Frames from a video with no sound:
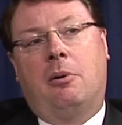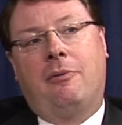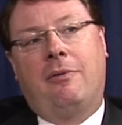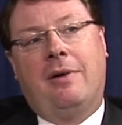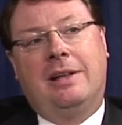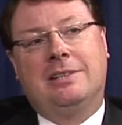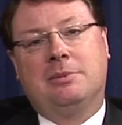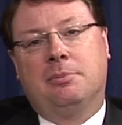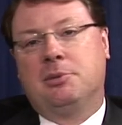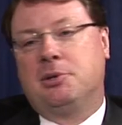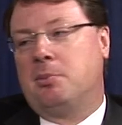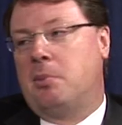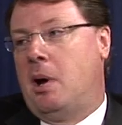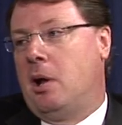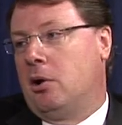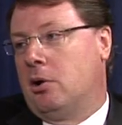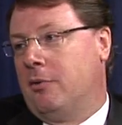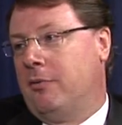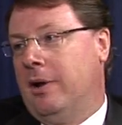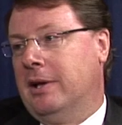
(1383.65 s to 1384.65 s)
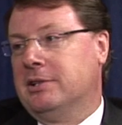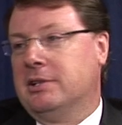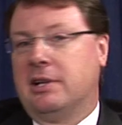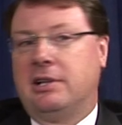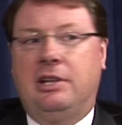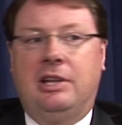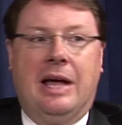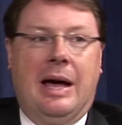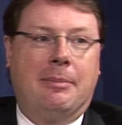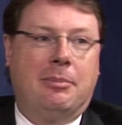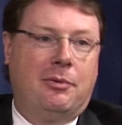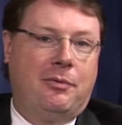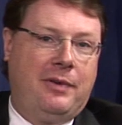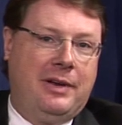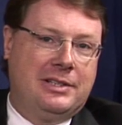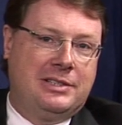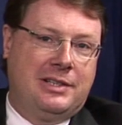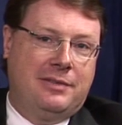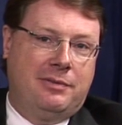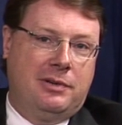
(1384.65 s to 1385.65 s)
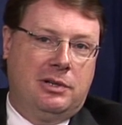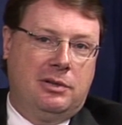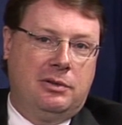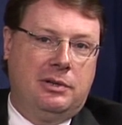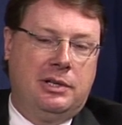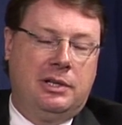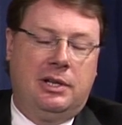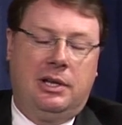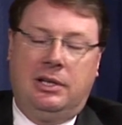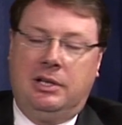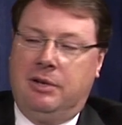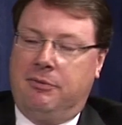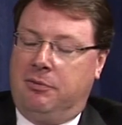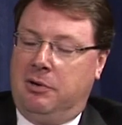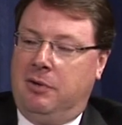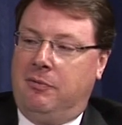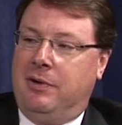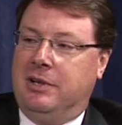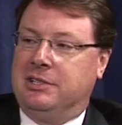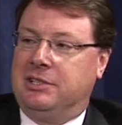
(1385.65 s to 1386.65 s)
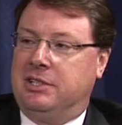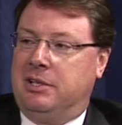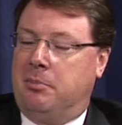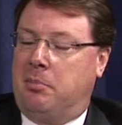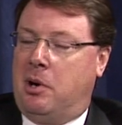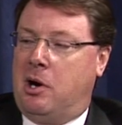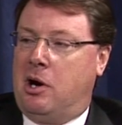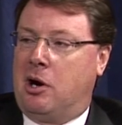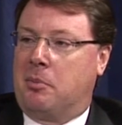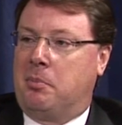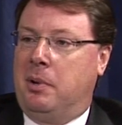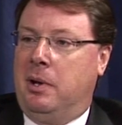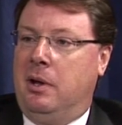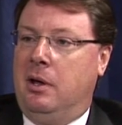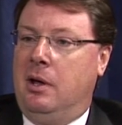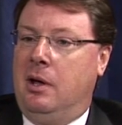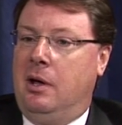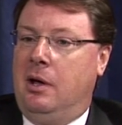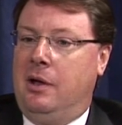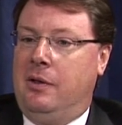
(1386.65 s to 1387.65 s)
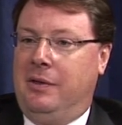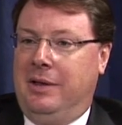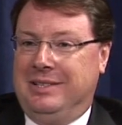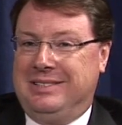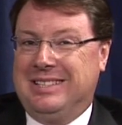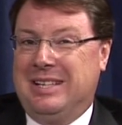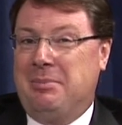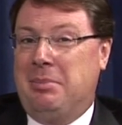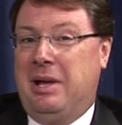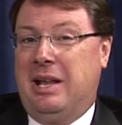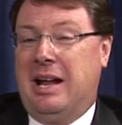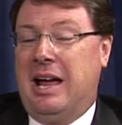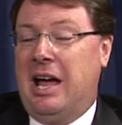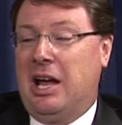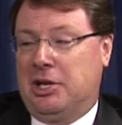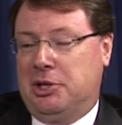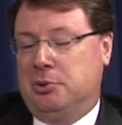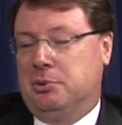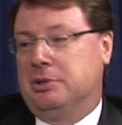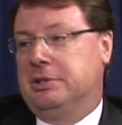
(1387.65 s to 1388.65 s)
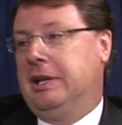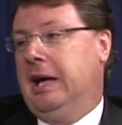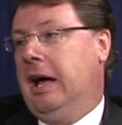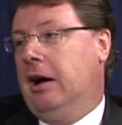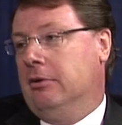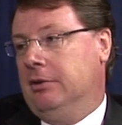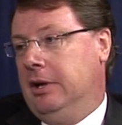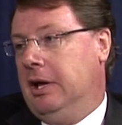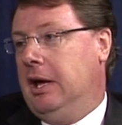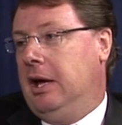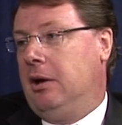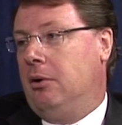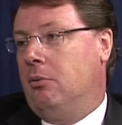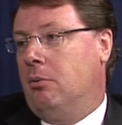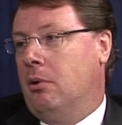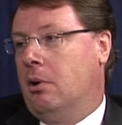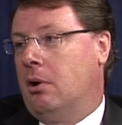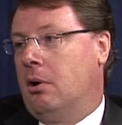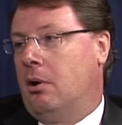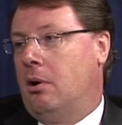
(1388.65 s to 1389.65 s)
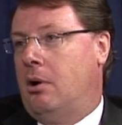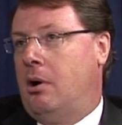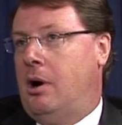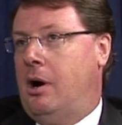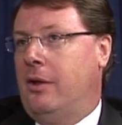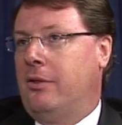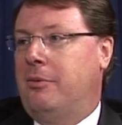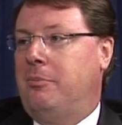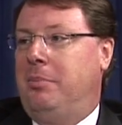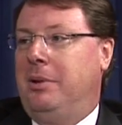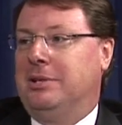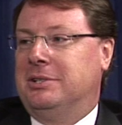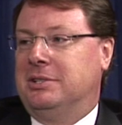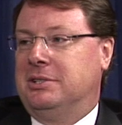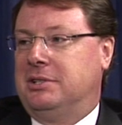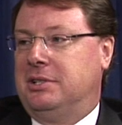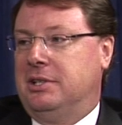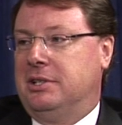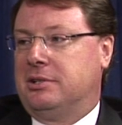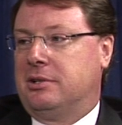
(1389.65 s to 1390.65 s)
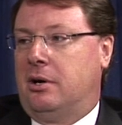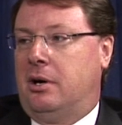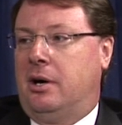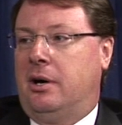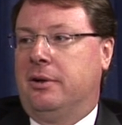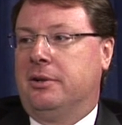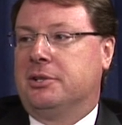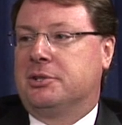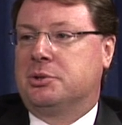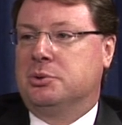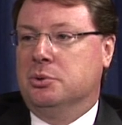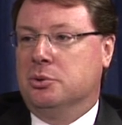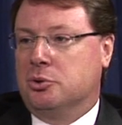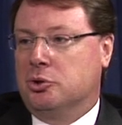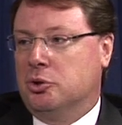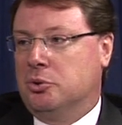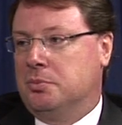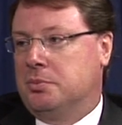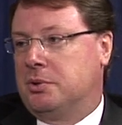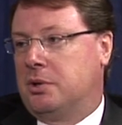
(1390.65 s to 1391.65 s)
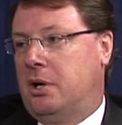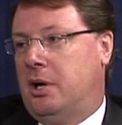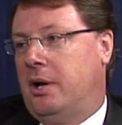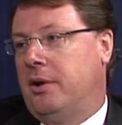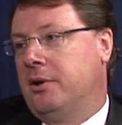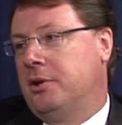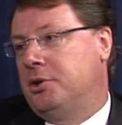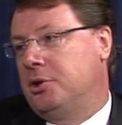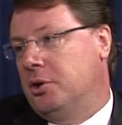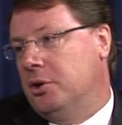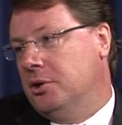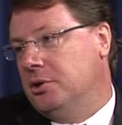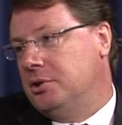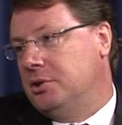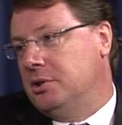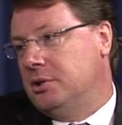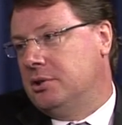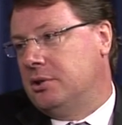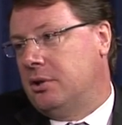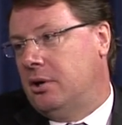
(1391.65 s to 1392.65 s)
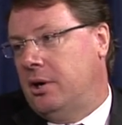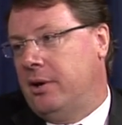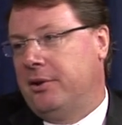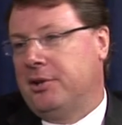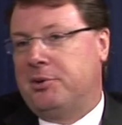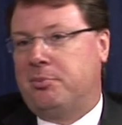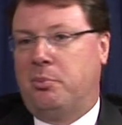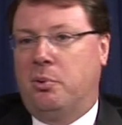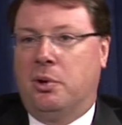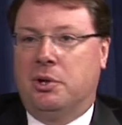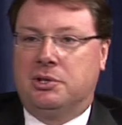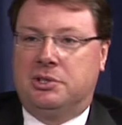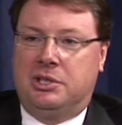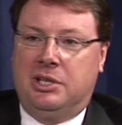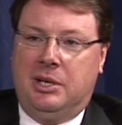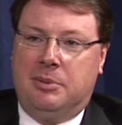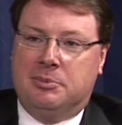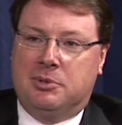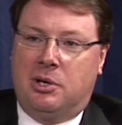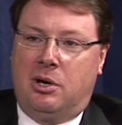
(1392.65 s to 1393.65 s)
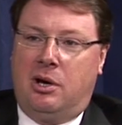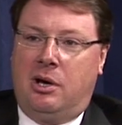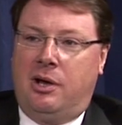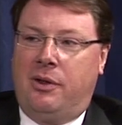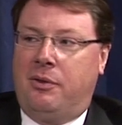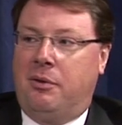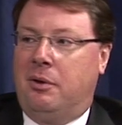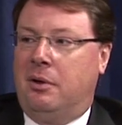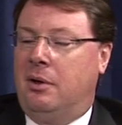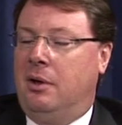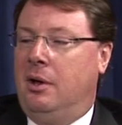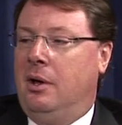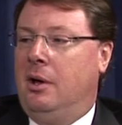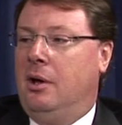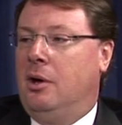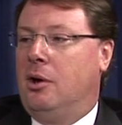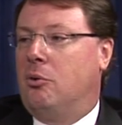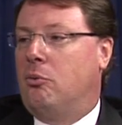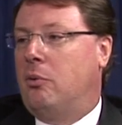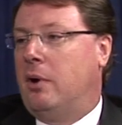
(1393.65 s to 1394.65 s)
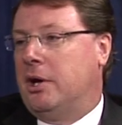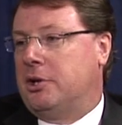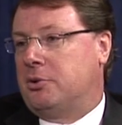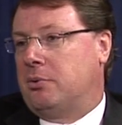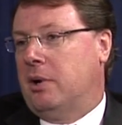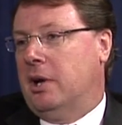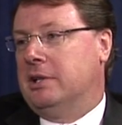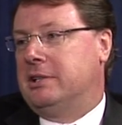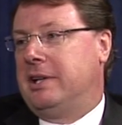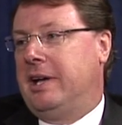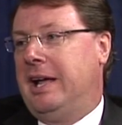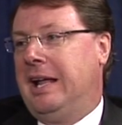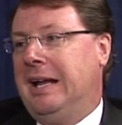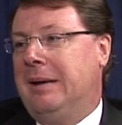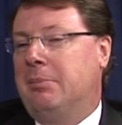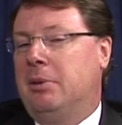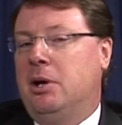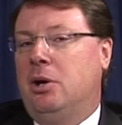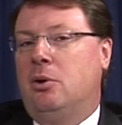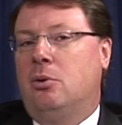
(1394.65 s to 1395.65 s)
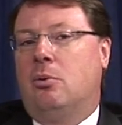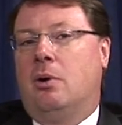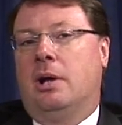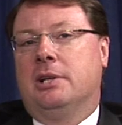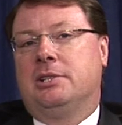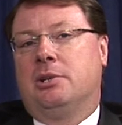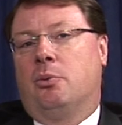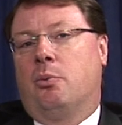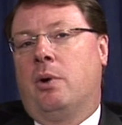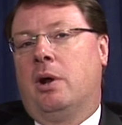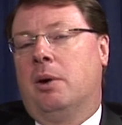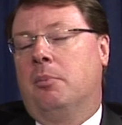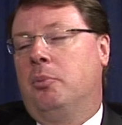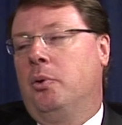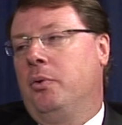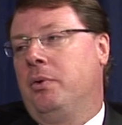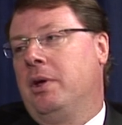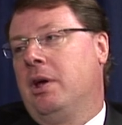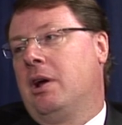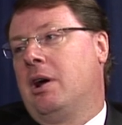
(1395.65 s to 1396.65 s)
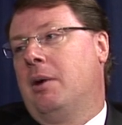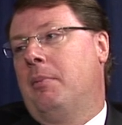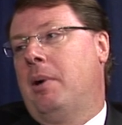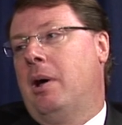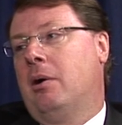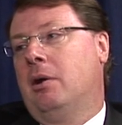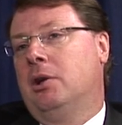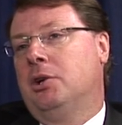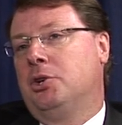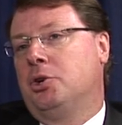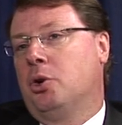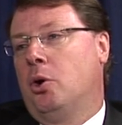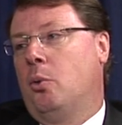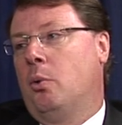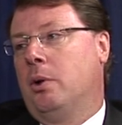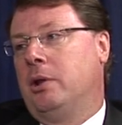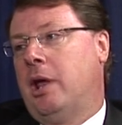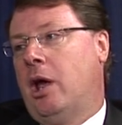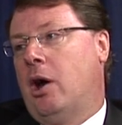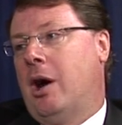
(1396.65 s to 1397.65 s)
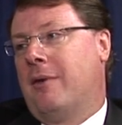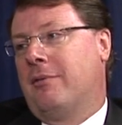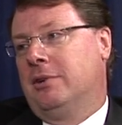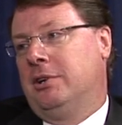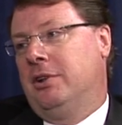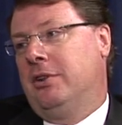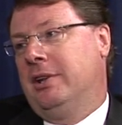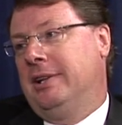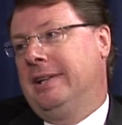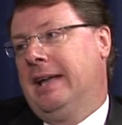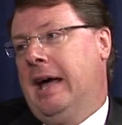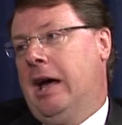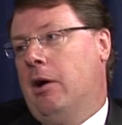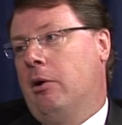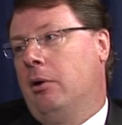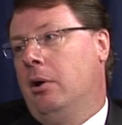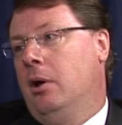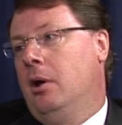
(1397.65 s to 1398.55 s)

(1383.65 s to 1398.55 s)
had some smaller events like the Apple Festival and different events at the park, but this is going to be an actual town day where all the businesses, all the school groups, all the churches, all the sports teams, all the restaurants, anybody who wants to rent a booth can come out and show what they offer to the town.